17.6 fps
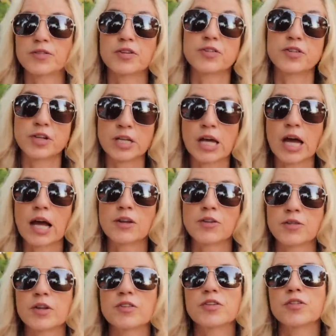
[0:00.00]
It's
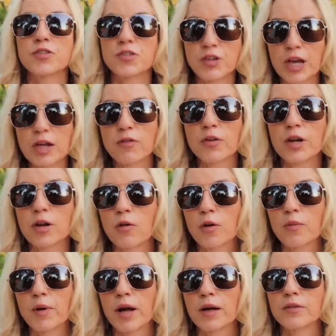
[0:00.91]
a savory
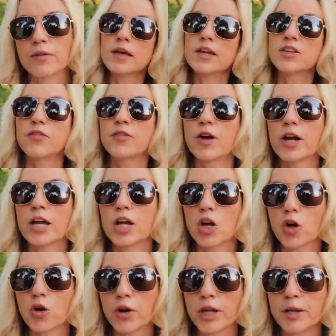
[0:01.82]
gourmand. It's very
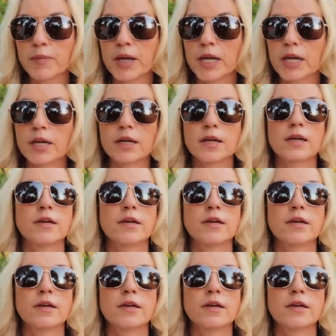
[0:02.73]
creamy.